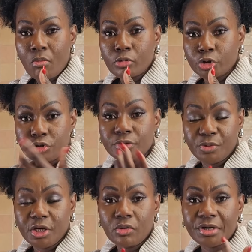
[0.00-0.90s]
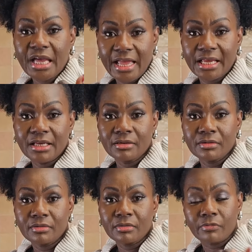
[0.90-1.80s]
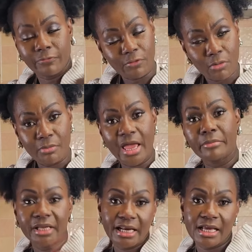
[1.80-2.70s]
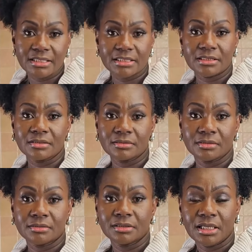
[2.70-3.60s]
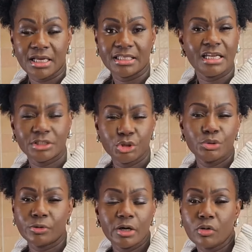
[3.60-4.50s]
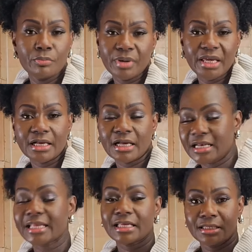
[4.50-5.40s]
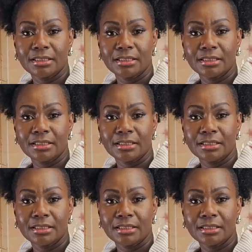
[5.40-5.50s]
should be okay from M&S. And yet you're a home baker. Like,